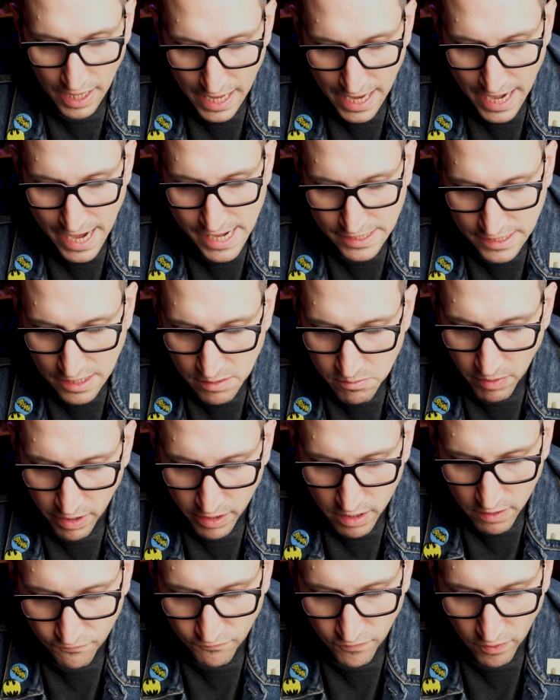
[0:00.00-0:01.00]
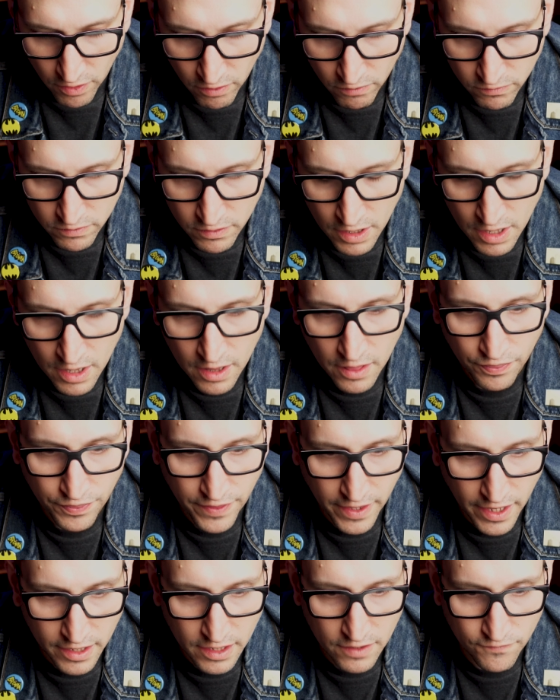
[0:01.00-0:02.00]
I need a microphone
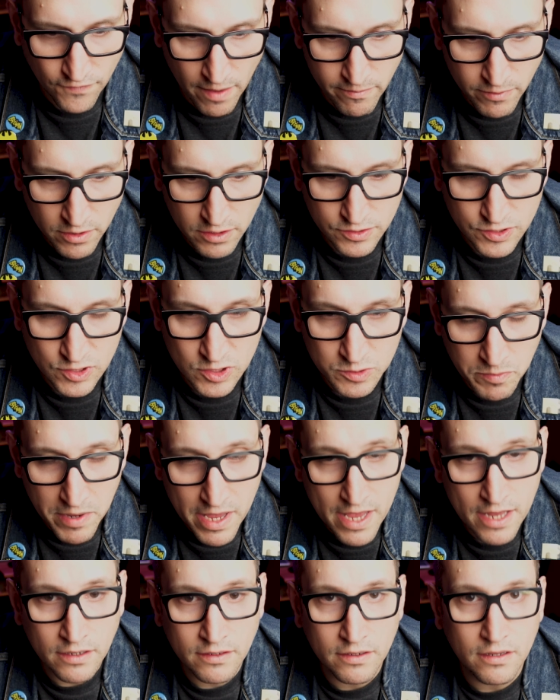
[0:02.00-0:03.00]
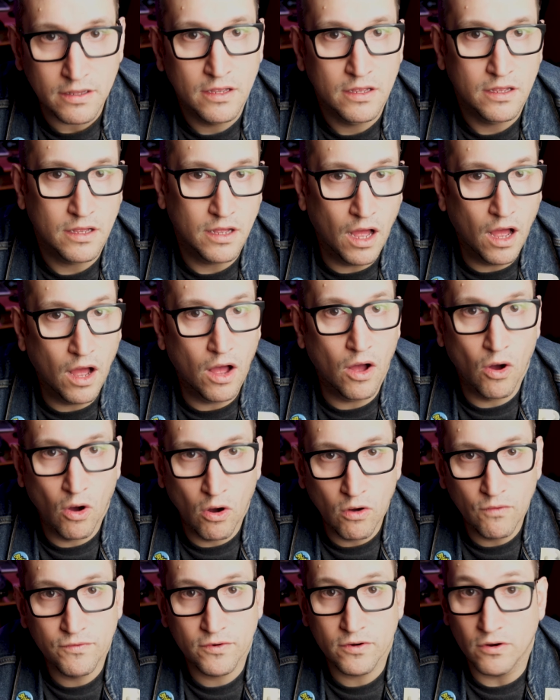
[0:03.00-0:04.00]
that if I'm going to spend
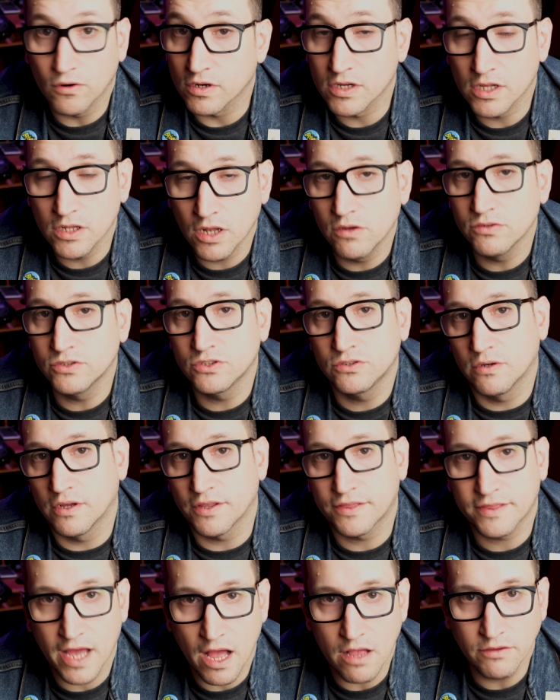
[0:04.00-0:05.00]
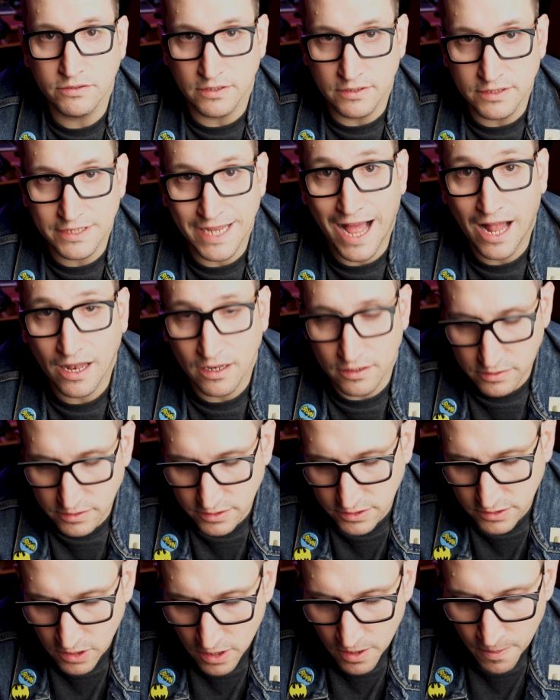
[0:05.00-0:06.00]
over or close to
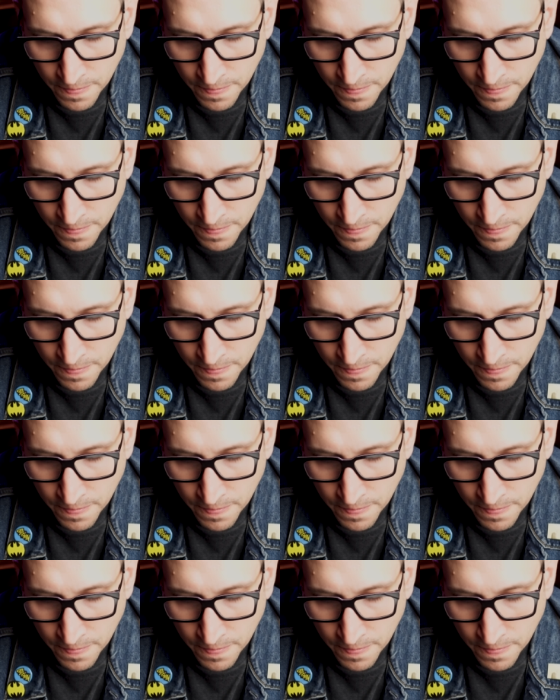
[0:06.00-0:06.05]
$1,000,